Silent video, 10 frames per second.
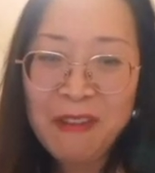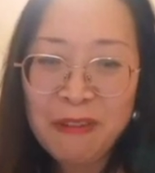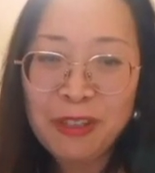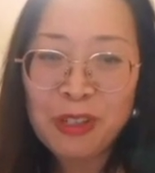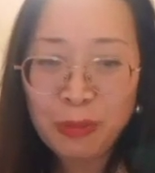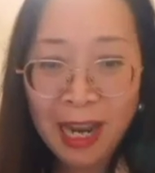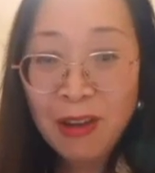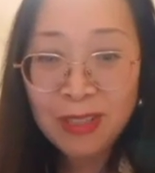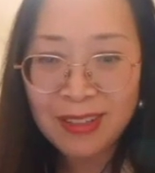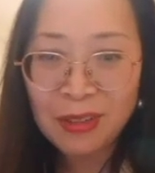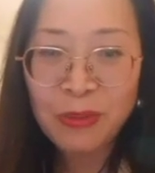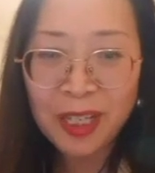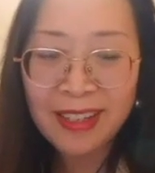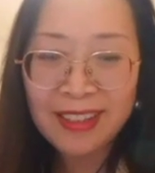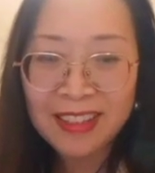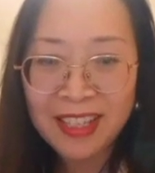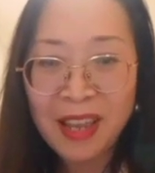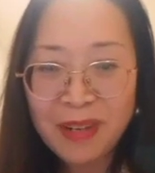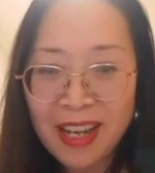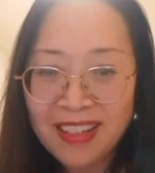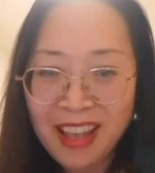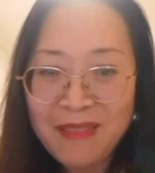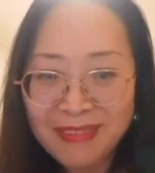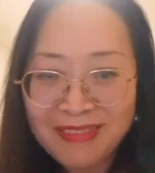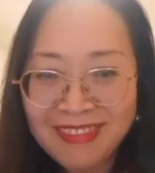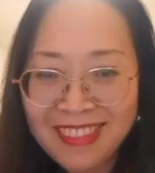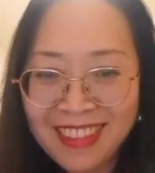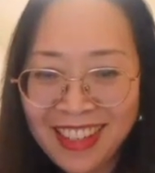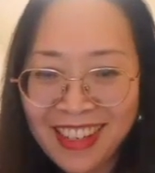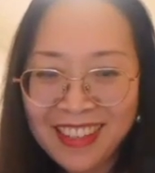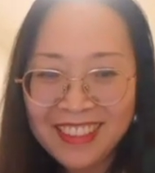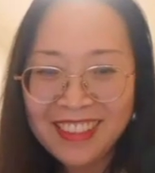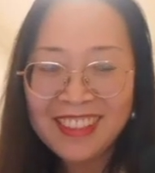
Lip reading: I feel proud to be the same as him. Yeah.